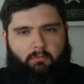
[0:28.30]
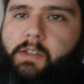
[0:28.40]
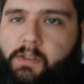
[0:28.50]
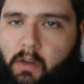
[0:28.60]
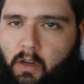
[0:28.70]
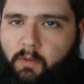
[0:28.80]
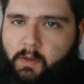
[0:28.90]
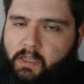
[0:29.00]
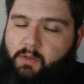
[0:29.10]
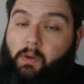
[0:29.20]
To start off with
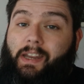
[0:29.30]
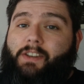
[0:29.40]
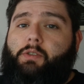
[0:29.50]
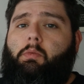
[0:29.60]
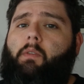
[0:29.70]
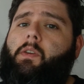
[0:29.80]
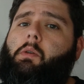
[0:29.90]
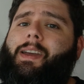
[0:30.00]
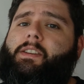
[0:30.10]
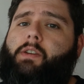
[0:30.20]
this, we need to
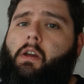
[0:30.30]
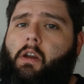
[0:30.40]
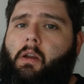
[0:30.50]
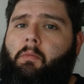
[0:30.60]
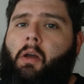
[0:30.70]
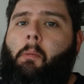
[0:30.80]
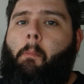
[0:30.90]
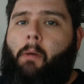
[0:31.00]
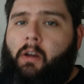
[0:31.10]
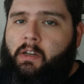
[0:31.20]
review a term,
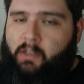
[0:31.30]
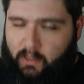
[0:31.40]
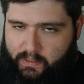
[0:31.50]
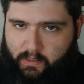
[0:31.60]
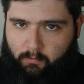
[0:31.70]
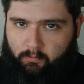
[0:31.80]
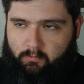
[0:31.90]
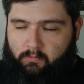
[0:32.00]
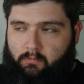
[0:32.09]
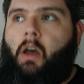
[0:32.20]
mercantilism.
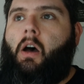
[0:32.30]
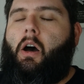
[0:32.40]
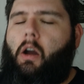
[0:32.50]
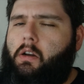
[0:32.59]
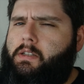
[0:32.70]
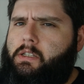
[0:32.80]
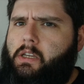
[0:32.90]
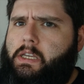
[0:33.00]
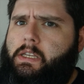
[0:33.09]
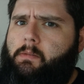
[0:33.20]
Hard to
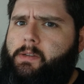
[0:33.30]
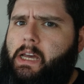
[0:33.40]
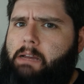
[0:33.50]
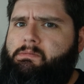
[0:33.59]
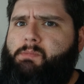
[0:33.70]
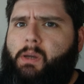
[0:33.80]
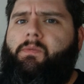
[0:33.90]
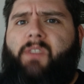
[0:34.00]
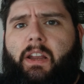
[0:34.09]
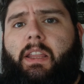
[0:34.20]
say sometimes,
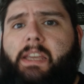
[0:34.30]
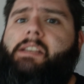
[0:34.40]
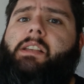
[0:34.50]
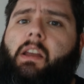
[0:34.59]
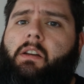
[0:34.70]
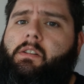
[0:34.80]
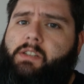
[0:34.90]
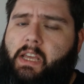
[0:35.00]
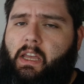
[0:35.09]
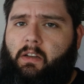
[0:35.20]
but fairly easy to
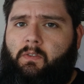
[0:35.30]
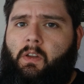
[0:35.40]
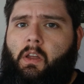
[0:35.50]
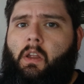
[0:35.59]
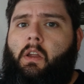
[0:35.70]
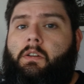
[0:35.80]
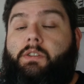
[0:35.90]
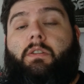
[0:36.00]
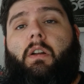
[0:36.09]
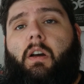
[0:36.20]
understand. To
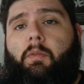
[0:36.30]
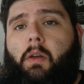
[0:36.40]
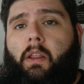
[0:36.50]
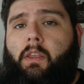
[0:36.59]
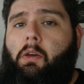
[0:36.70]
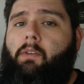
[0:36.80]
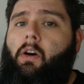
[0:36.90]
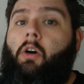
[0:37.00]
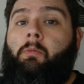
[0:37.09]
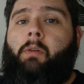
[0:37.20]
start off with, you have a
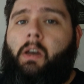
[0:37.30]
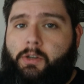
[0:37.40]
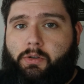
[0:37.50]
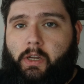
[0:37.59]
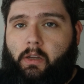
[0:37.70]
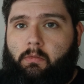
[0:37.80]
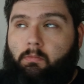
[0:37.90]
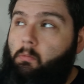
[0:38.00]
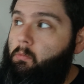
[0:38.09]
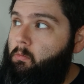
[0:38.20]
home country.
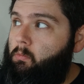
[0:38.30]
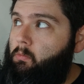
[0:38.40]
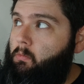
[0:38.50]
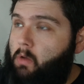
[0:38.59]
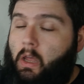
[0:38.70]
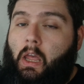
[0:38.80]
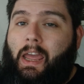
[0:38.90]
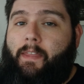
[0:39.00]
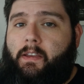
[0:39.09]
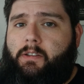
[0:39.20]

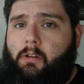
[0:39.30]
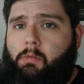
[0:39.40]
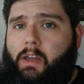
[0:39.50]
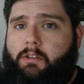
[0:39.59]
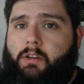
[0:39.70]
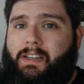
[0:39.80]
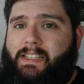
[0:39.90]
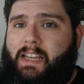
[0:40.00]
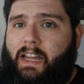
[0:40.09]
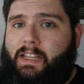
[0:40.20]
And this home country
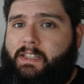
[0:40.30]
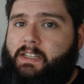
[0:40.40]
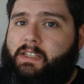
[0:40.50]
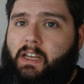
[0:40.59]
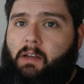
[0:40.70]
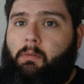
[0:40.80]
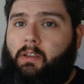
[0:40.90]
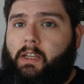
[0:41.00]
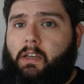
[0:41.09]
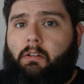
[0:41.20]
decides to set up
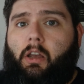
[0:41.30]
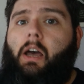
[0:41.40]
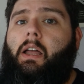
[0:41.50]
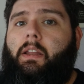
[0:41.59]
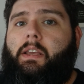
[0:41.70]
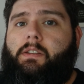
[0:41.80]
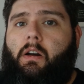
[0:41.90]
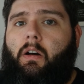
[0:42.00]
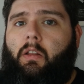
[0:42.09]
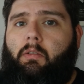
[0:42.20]
little colonies
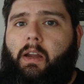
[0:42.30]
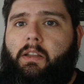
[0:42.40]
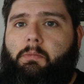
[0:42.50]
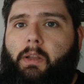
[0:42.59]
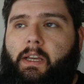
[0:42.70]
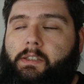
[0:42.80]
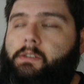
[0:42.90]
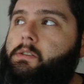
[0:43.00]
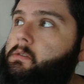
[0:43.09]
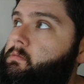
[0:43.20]
all around the place.